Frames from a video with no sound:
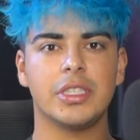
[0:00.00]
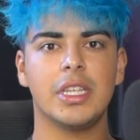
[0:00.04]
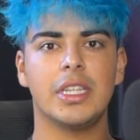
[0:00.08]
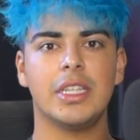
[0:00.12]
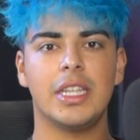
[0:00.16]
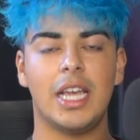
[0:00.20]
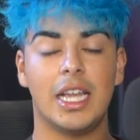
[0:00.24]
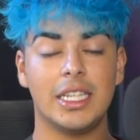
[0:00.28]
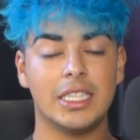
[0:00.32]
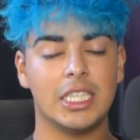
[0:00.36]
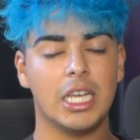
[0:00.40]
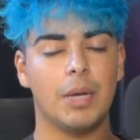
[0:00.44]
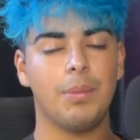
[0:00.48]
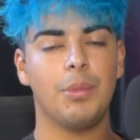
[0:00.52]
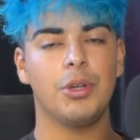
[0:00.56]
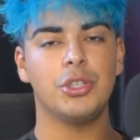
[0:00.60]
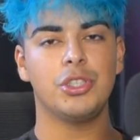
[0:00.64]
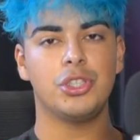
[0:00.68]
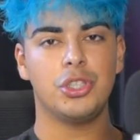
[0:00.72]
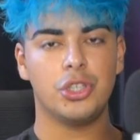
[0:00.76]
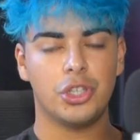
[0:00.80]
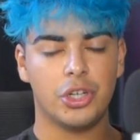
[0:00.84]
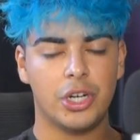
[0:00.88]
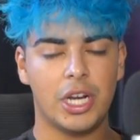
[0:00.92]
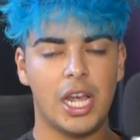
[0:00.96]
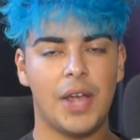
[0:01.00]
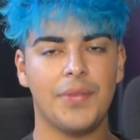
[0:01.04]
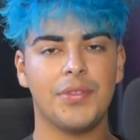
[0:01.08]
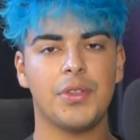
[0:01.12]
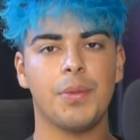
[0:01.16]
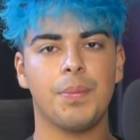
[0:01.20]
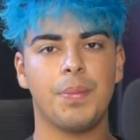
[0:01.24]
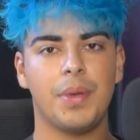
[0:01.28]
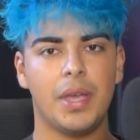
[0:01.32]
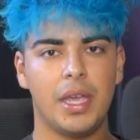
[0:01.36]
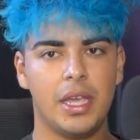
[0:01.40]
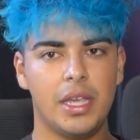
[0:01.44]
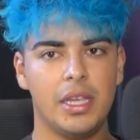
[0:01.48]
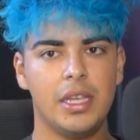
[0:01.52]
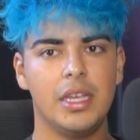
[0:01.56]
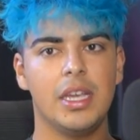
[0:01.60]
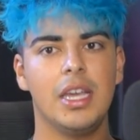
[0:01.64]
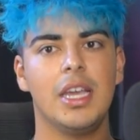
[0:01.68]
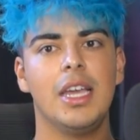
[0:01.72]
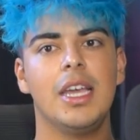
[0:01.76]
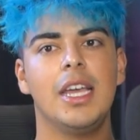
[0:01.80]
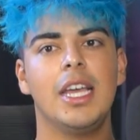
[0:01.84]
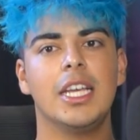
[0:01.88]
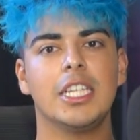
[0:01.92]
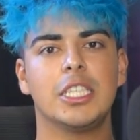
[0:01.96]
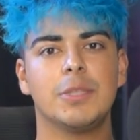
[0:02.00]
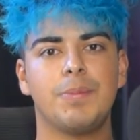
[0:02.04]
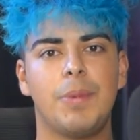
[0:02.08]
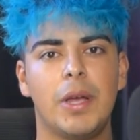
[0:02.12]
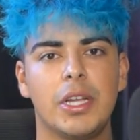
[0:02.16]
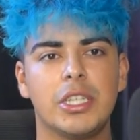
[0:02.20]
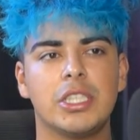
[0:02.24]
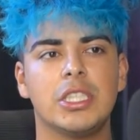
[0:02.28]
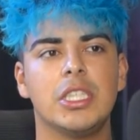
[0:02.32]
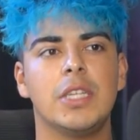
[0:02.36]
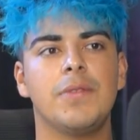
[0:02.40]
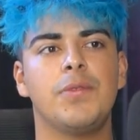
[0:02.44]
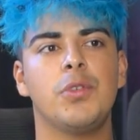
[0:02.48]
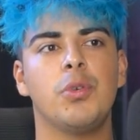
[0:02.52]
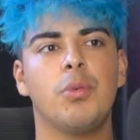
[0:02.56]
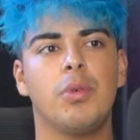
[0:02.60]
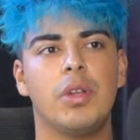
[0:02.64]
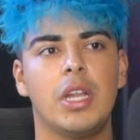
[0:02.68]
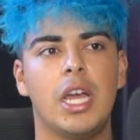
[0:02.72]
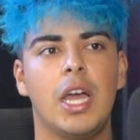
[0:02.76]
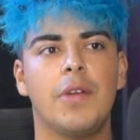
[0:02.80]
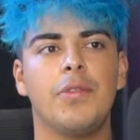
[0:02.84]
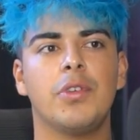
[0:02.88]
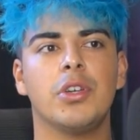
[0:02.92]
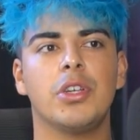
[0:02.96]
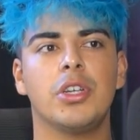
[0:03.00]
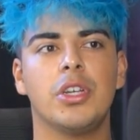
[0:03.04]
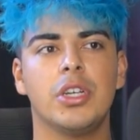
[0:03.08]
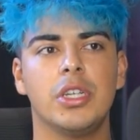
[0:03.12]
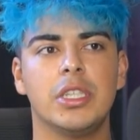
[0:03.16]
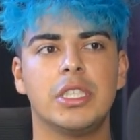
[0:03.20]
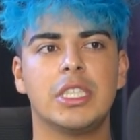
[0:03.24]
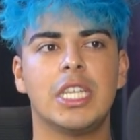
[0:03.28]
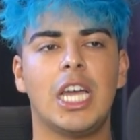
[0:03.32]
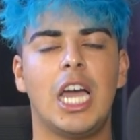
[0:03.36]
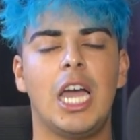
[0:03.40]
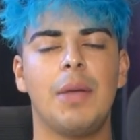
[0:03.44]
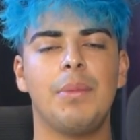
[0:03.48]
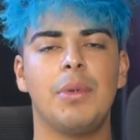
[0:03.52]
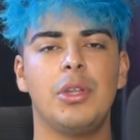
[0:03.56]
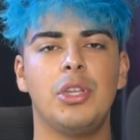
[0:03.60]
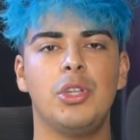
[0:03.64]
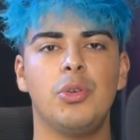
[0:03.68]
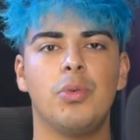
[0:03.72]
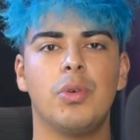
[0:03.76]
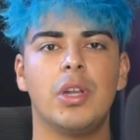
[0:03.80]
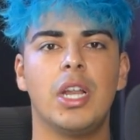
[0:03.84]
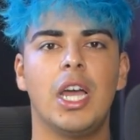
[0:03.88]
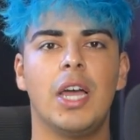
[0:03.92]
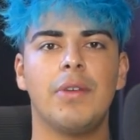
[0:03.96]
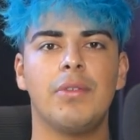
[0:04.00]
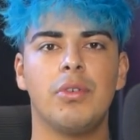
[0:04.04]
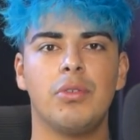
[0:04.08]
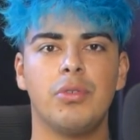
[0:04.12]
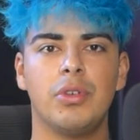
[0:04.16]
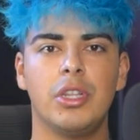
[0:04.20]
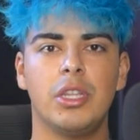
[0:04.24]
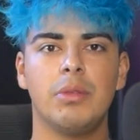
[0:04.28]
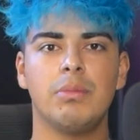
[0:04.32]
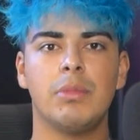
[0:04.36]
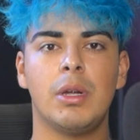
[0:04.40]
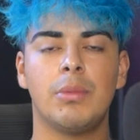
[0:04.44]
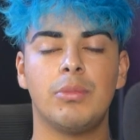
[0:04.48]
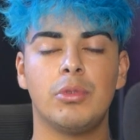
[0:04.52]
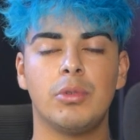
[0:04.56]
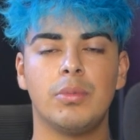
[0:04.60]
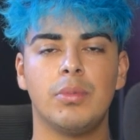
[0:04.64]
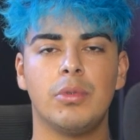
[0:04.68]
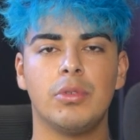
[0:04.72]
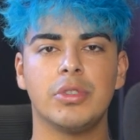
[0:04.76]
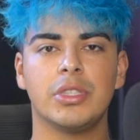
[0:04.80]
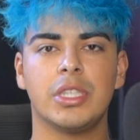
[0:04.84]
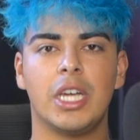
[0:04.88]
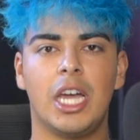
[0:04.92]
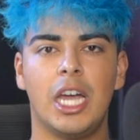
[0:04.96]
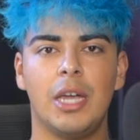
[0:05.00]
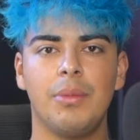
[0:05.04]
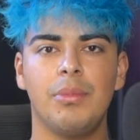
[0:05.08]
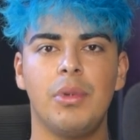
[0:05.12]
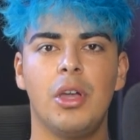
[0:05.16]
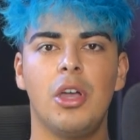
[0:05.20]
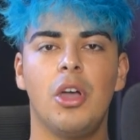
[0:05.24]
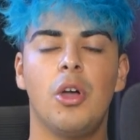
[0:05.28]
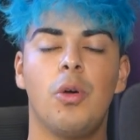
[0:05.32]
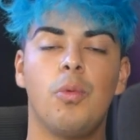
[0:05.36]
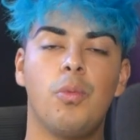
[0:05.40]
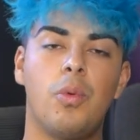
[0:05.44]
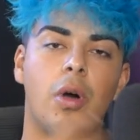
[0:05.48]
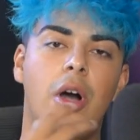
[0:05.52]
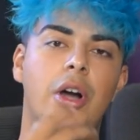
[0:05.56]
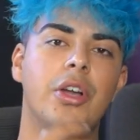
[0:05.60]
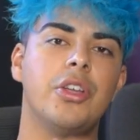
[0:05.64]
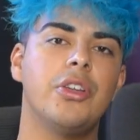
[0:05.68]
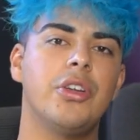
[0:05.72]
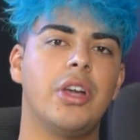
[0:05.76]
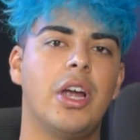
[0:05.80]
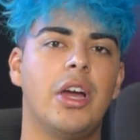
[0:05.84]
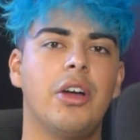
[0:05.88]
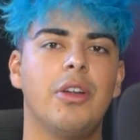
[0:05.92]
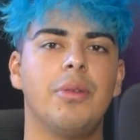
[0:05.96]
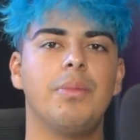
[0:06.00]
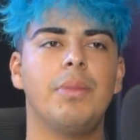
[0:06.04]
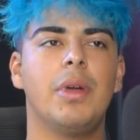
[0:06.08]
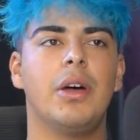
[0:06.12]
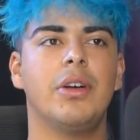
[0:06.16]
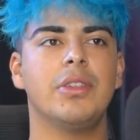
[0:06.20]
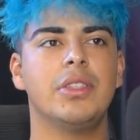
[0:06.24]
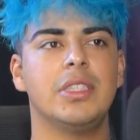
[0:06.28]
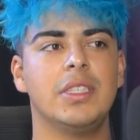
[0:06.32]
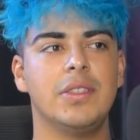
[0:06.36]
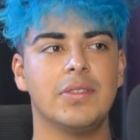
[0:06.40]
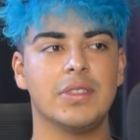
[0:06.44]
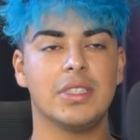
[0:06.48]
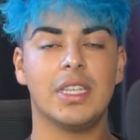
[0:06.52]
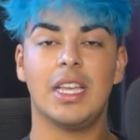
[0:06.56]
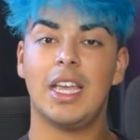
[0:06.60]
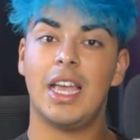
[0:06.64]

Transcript: And that's how much you're gonna have to pay, especially if you wanna have a good time and you wanna have a really memorable time while you're out in Maldives.